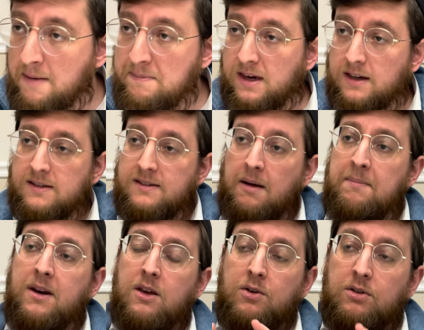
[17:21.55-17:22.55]
Because
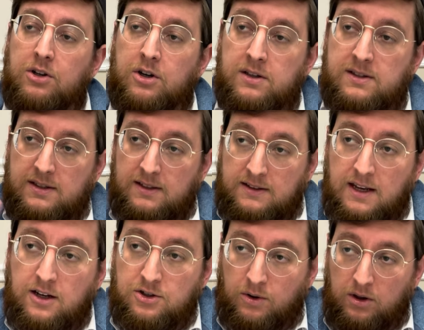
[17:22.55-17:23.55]
somebody who learns to
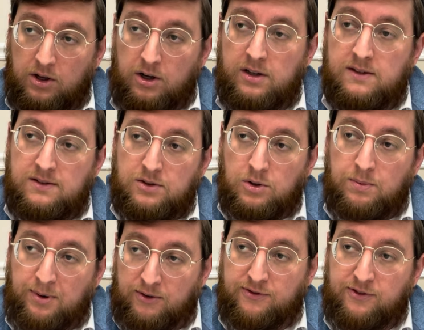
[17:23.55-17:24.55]
teach or learns to
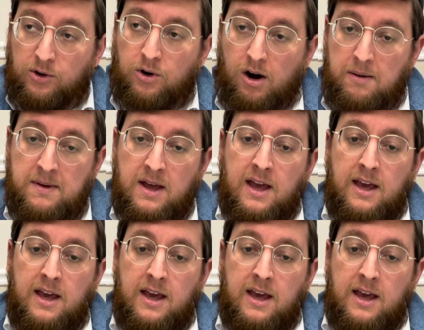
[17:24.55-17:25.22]
perform,